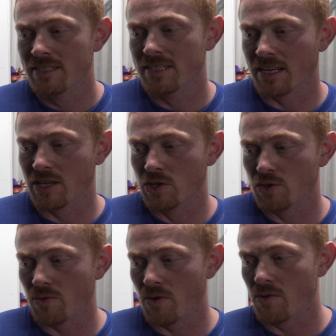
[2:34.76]
taking
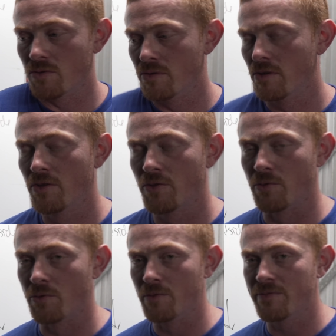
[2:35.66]
control
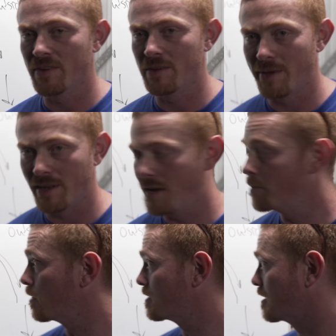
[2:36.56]
through good fundamental
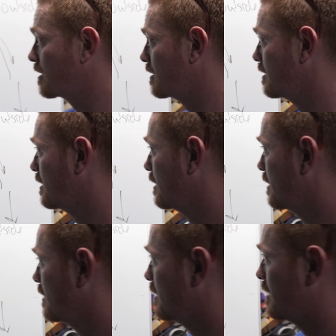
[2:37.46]
arm wrestling
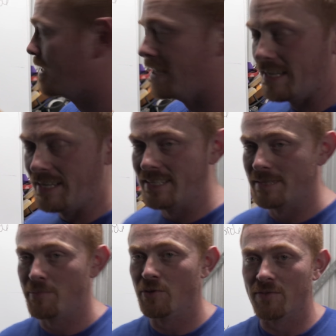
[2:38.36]
is
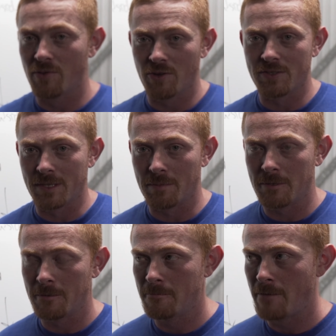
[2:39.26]
a beautiful concept.
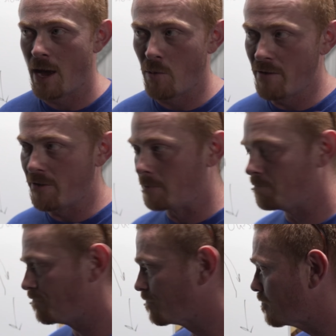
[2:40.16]
However,
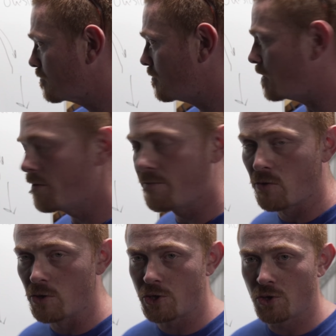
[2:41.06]

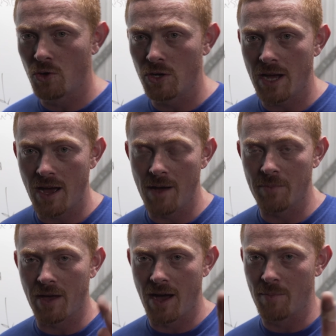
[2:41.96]
for a
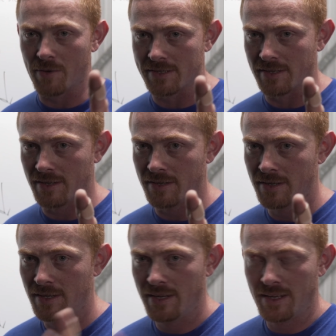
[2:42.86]
short-armed arm wrestler,
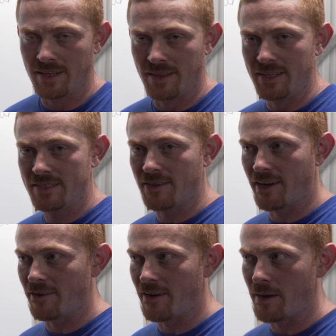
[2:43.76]
this
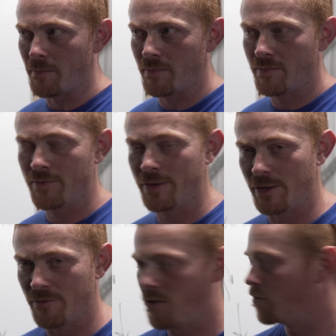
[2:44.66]
diagram
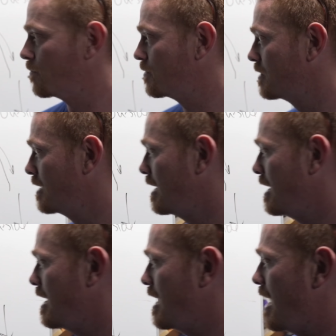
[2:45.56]
evolves.
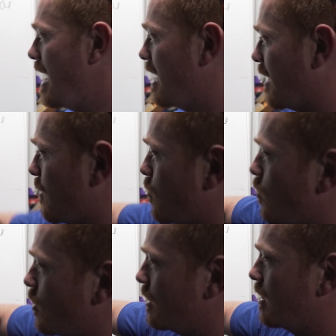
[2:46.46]
And I
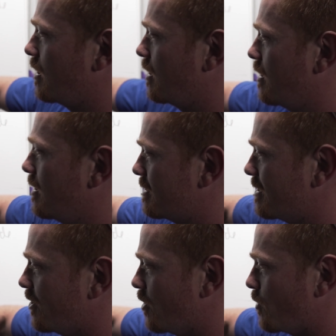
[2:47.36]
want to
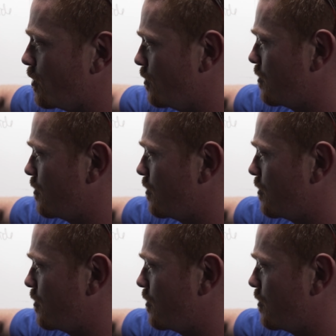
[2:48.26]
know what you